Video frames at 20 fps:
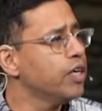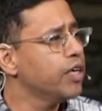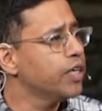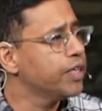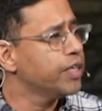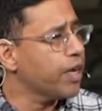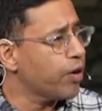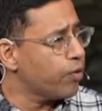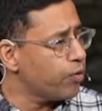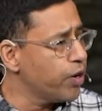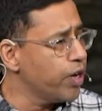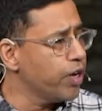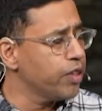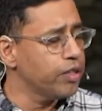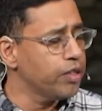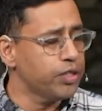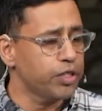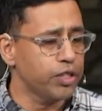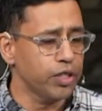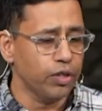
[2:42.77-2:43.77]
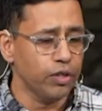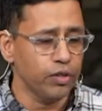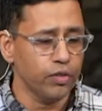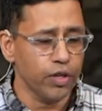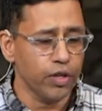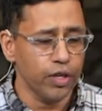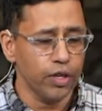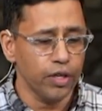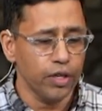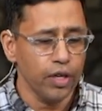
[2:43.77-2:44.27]
get rid of the
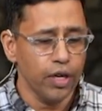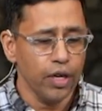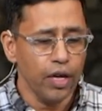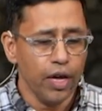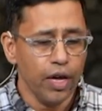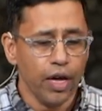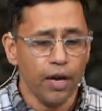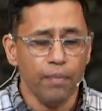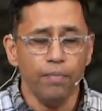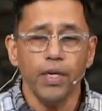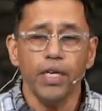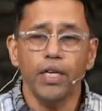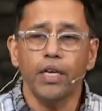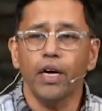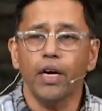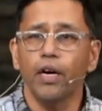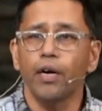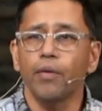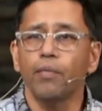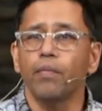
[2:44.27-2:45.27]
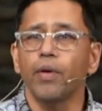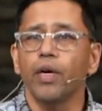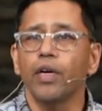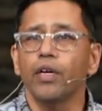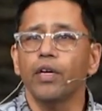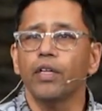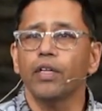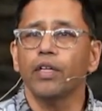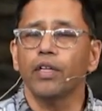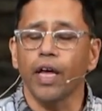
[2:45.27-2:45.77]
children, and become
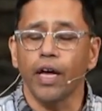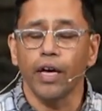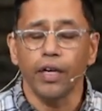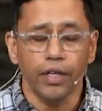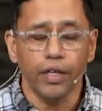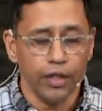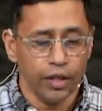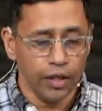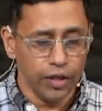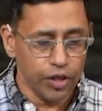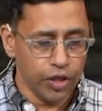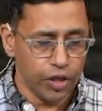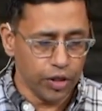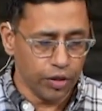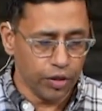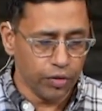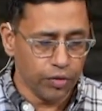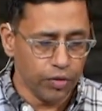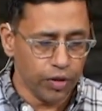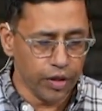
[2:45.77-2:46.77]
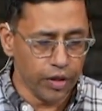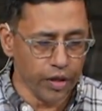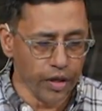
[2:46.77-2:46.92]
like children.